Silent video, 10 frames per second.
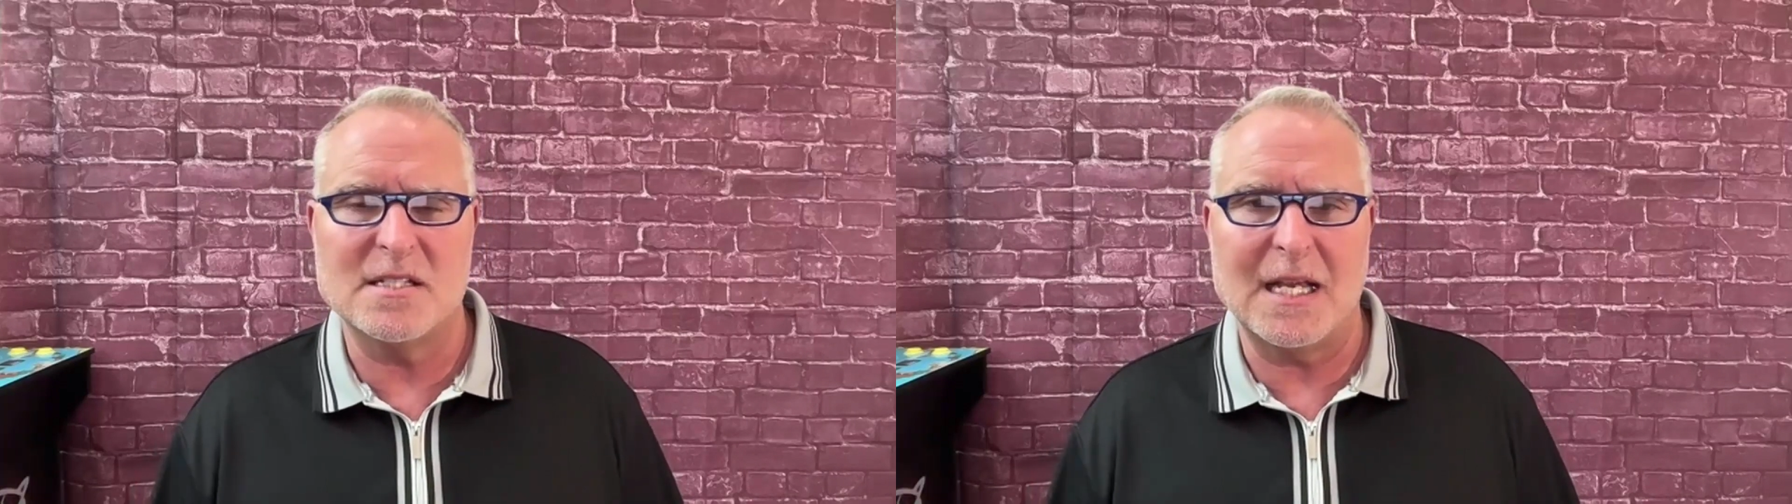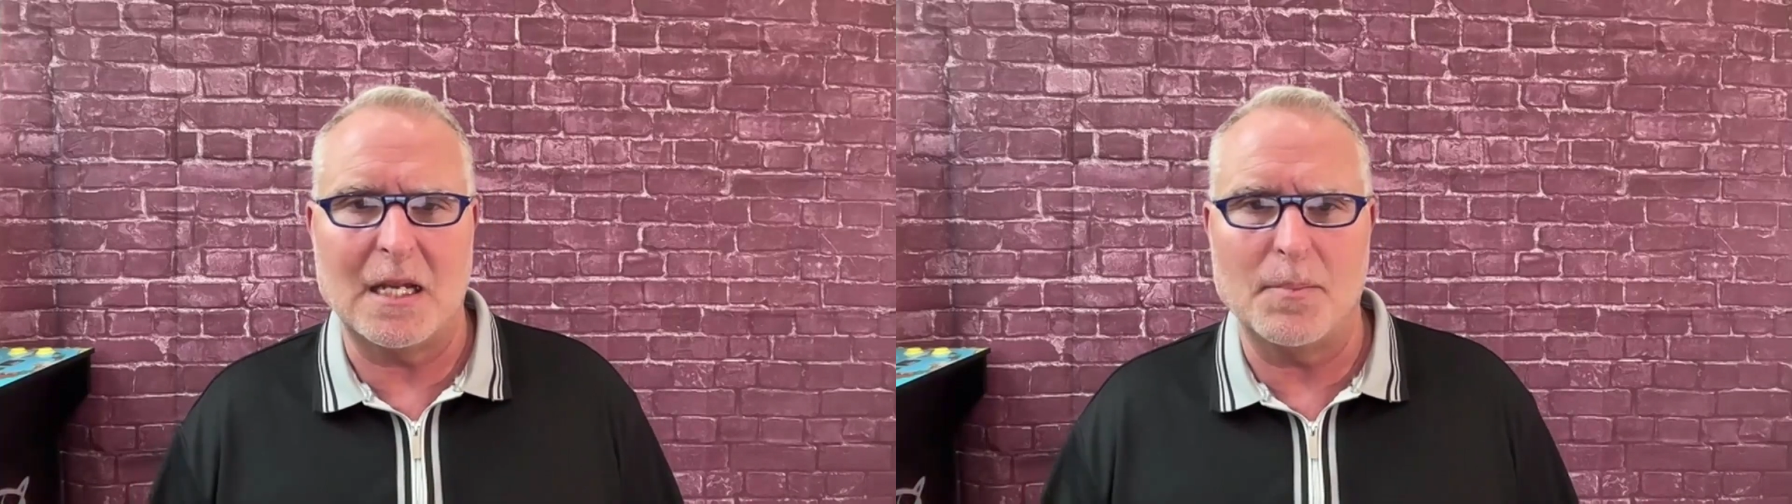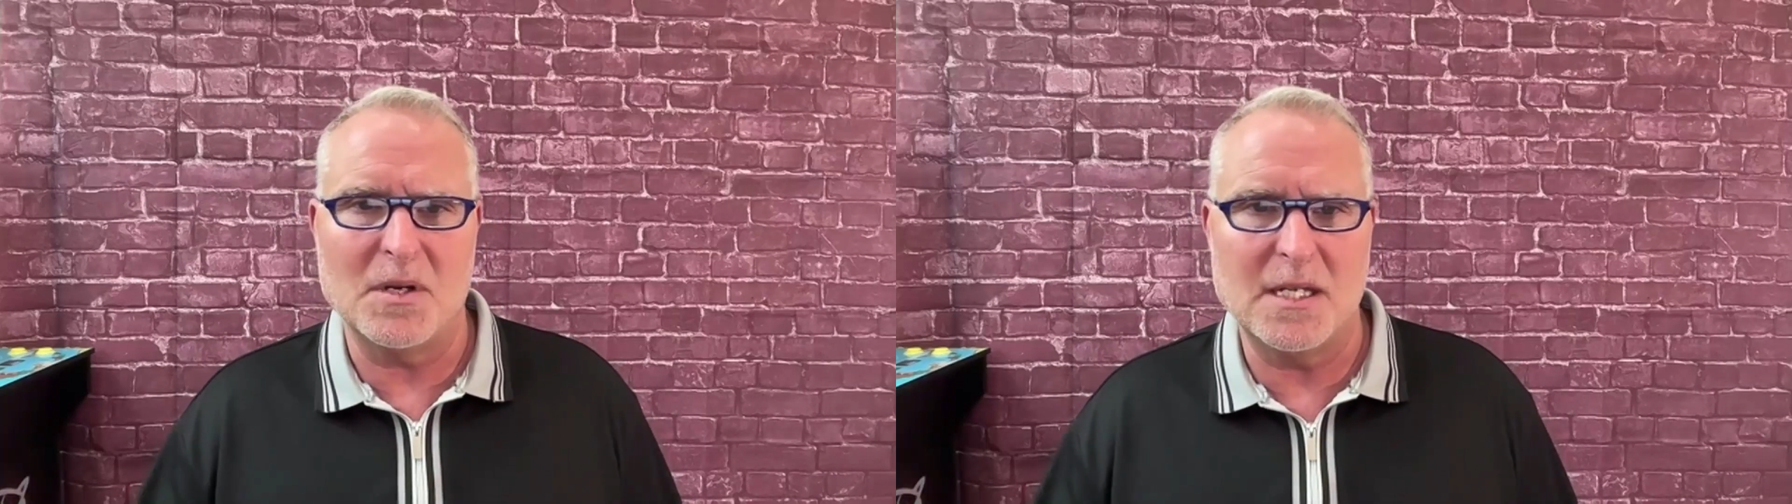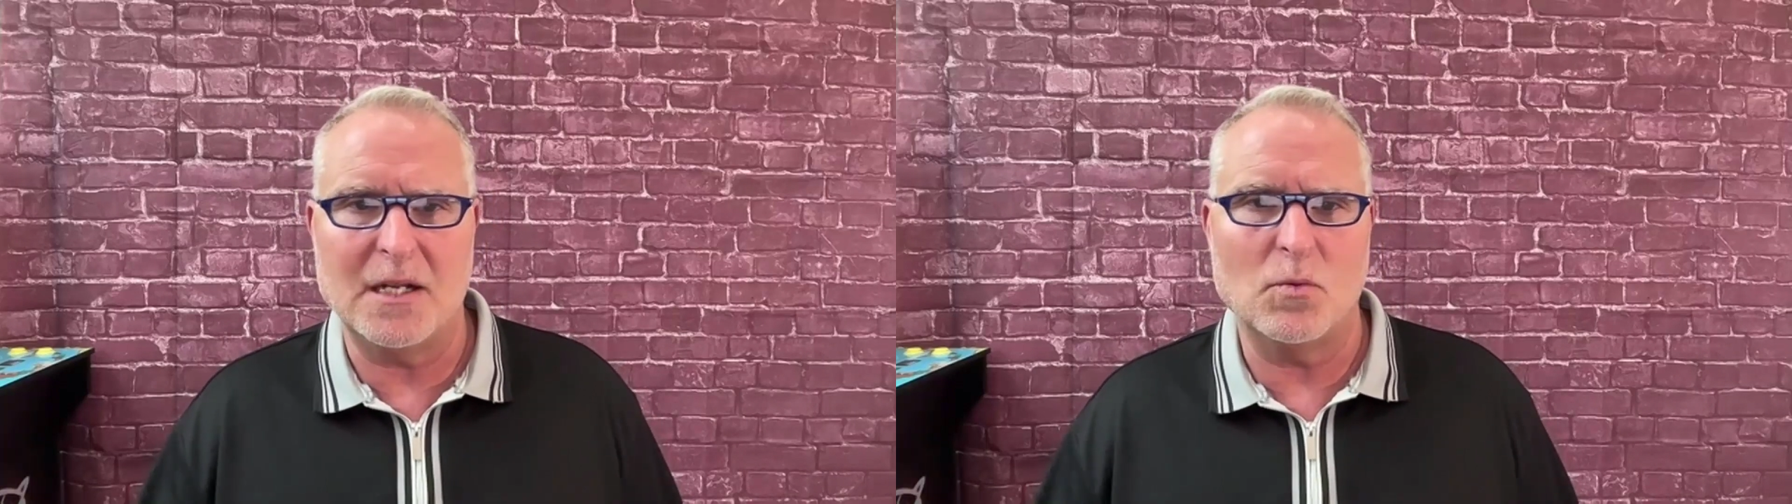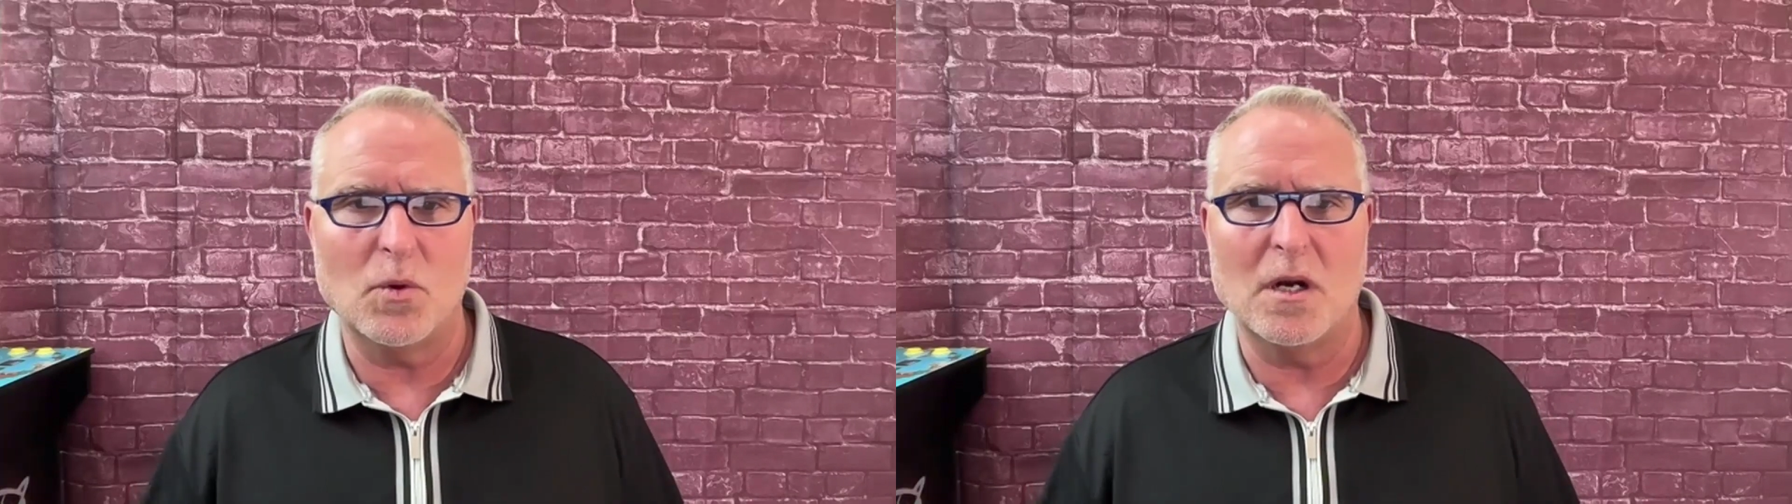and they can
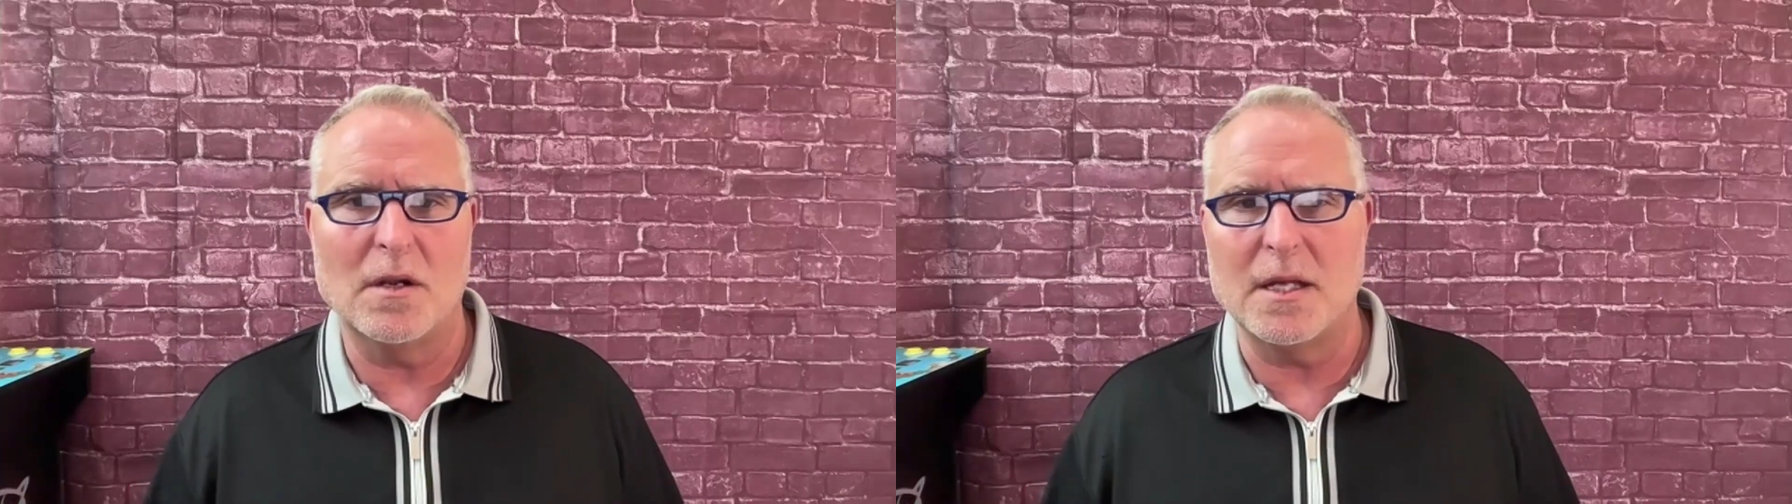predict where